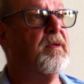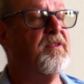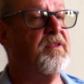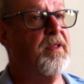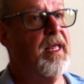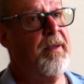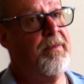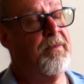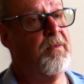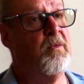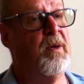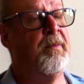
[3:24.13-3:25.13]
So they
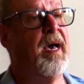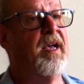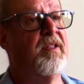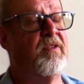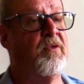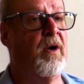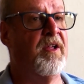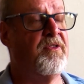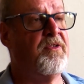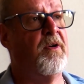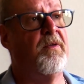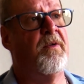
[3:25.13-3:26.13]
went back to around
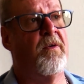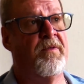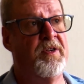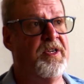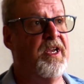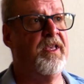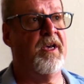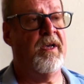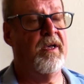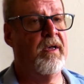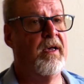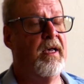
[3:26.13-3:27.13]
Suffolk, Virginia.
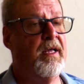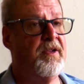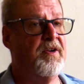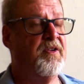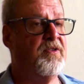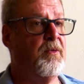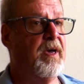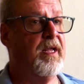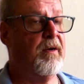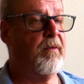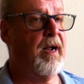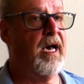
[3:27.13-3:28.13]
They're just
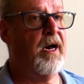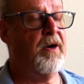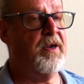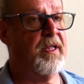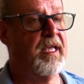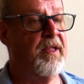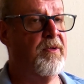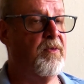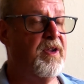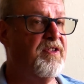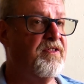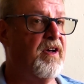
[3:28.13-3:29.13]
waiting around and getting
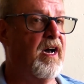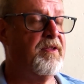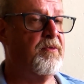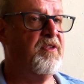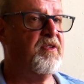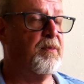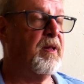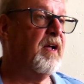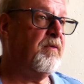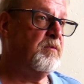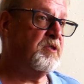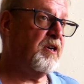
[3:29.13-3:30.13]
restocked,
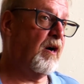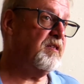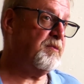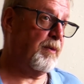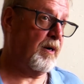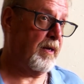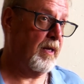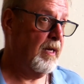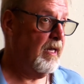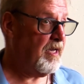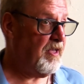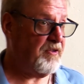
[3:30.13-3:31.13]
resupply from Sharpsburg,
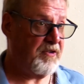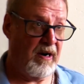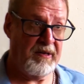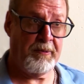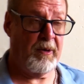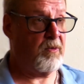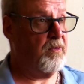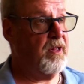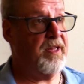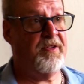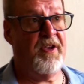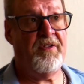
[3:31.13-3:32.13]
because Sharpsburg
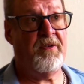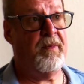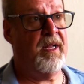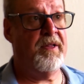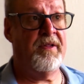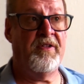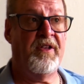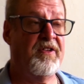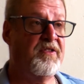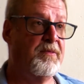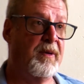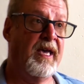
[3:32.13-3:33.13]
really decimated the
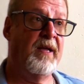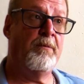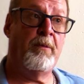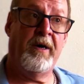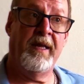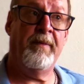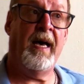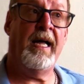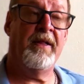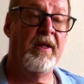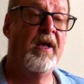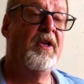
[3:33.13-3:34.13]
Texas Brigade pretty
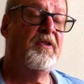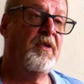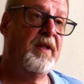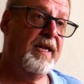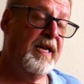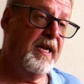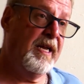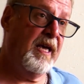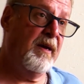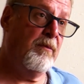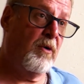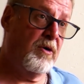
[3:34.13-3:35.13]
bad. So they needed to
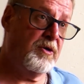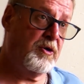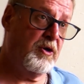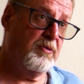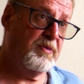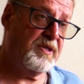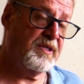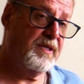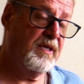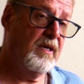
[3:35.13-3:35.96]
get more troops.